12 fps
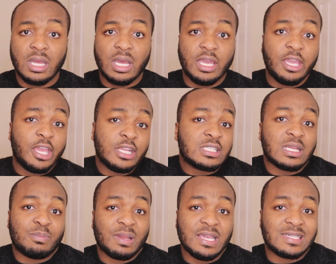
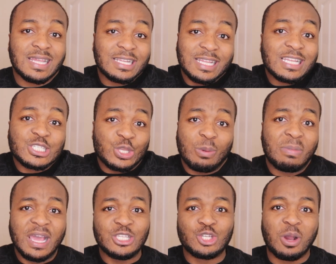the place. That's not
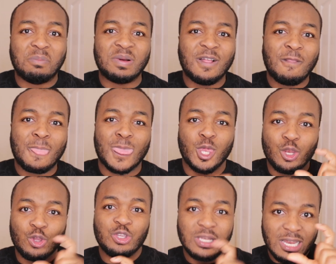my job. You
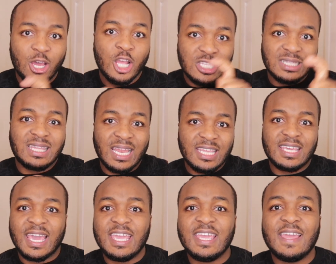know, you learn to
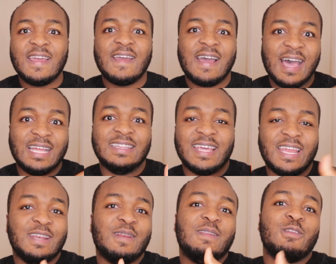delegate and
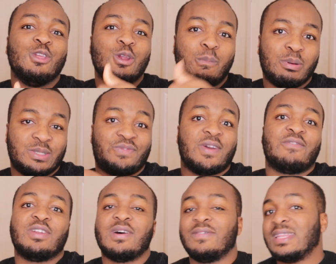then, you know, push
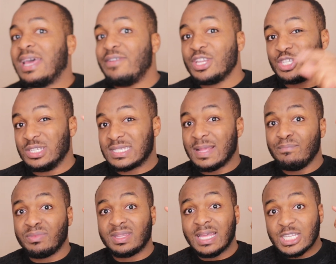further in other directions.
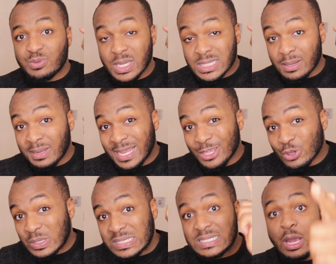And that's where someone like
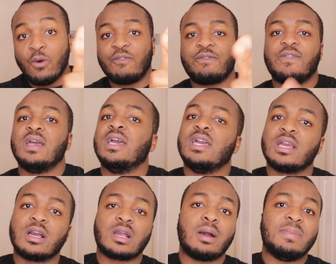yourself
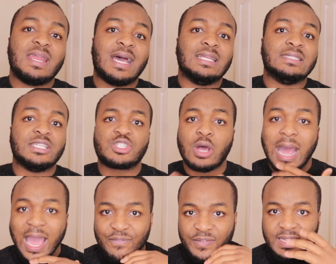will come in handy. So
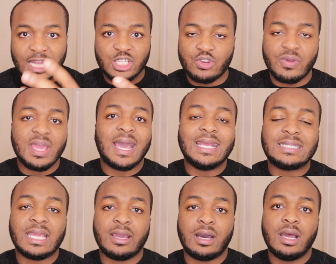I think that's a great
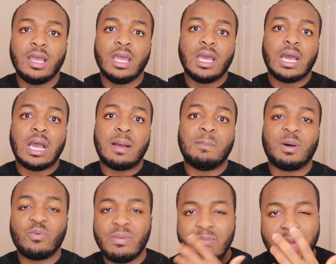idea.
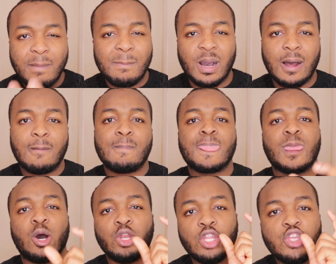But remember,
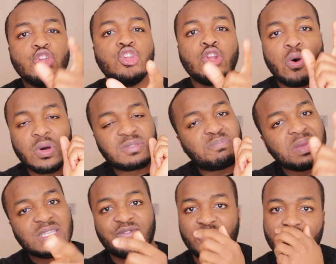only you know what's
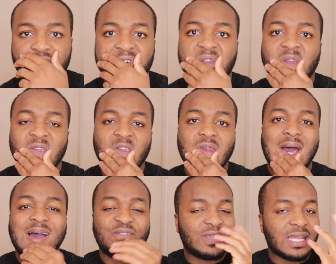best for you. You know,
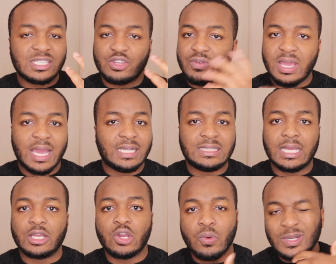I think that's a great
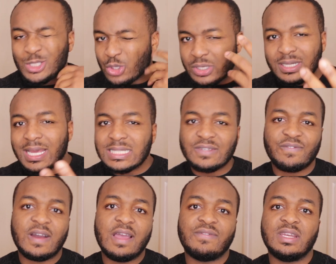idea. Go and do the
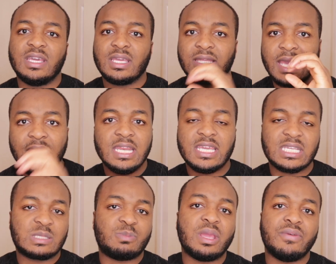9-to-5 in it, gain the
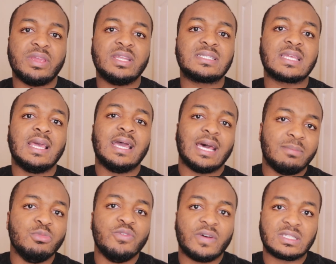experience, and
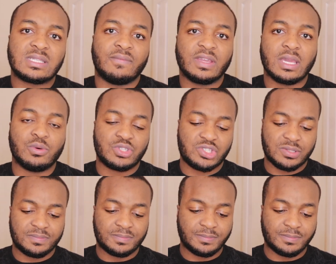then move on to something else.